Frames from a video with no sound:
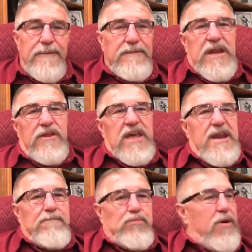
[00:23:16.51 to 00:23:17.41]
That, that
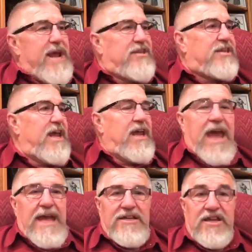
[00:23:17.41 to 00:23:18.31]
embrace a,
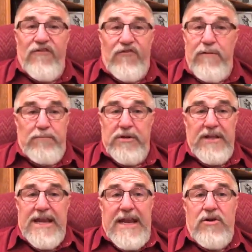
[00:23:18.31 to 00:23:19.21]
a different
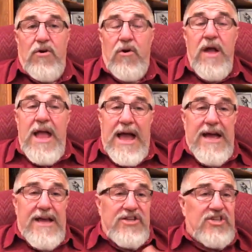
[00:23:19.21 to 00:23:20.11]
political
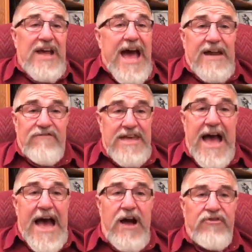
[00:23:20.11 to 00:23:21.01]
uh, a side of the
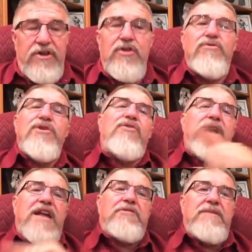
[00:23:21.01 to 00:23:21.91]
aisle than you. You
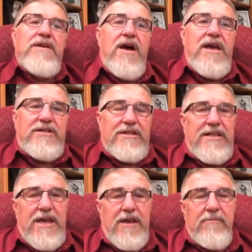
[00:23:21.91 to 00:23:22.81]
don't have to be nice to
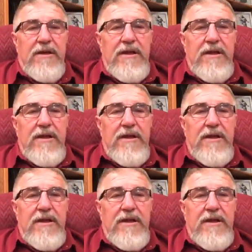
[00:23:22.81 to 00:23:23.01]
them.